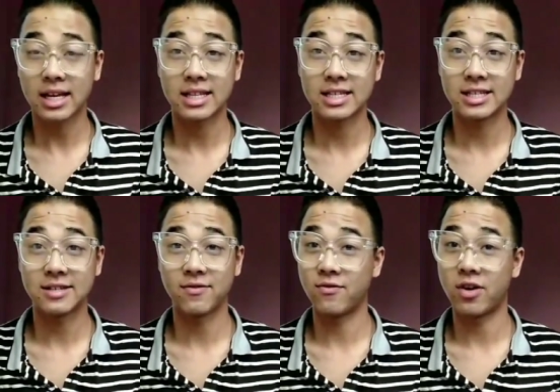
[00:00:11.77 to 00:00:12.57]

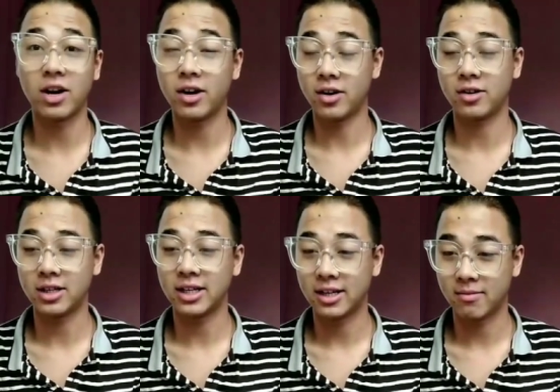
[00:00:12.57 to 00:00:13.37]
It's very
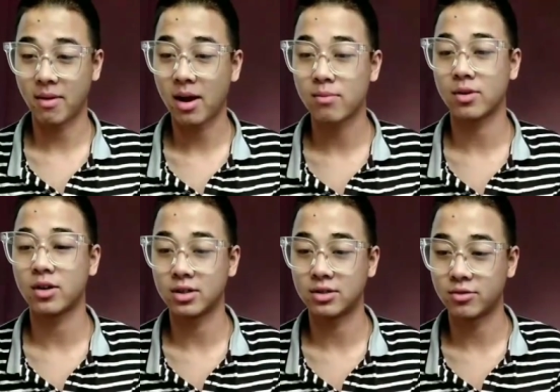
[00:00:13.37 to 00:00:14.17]
early in my
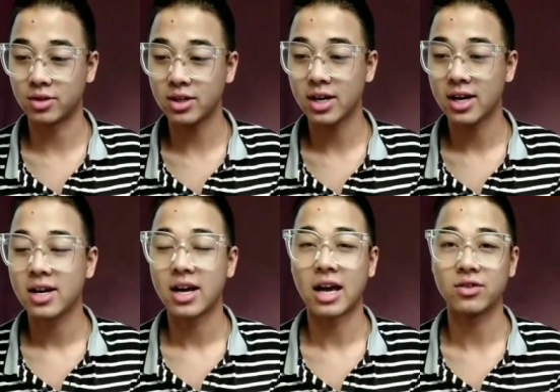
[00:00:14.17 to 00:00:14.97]
country.
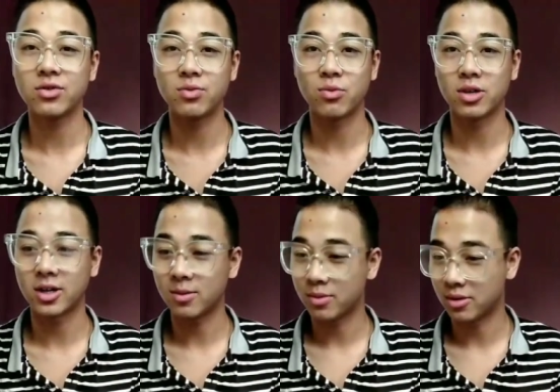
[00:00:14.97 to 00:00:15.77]
I just
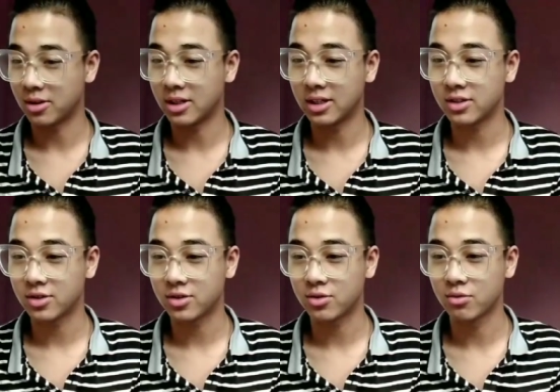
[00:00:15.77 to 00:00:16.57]
woke up early
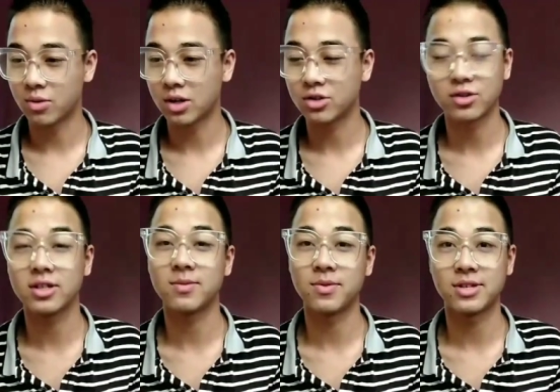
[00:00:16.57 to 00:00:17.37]
just to watch
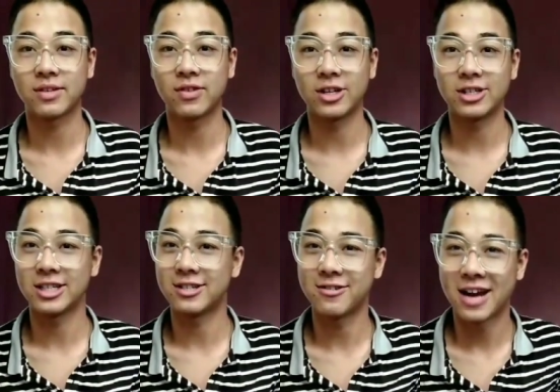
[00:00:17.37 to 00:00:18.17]
this music video
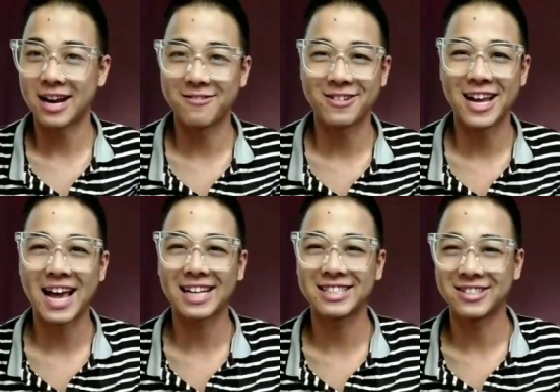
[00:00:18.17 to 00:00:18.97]
teaser and
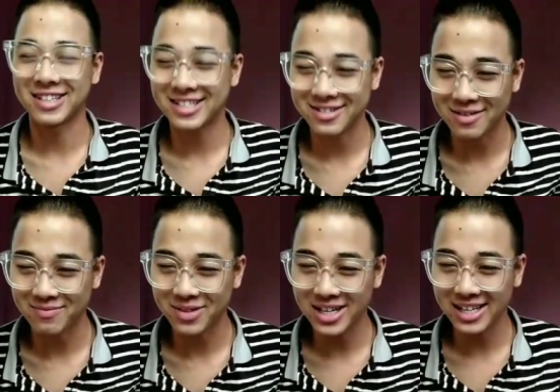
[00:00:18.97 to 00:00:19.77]
react to it, so
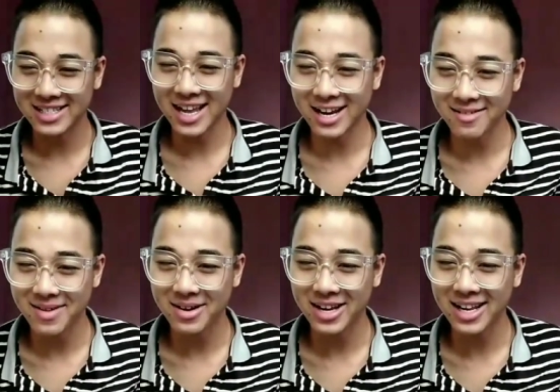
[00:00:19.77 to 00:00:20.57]
I'm pretty excited
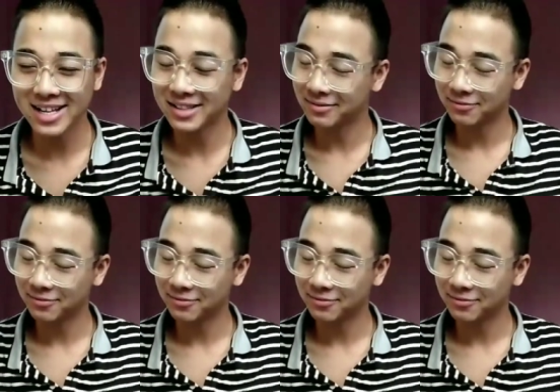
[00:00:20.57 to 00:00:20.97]
about it.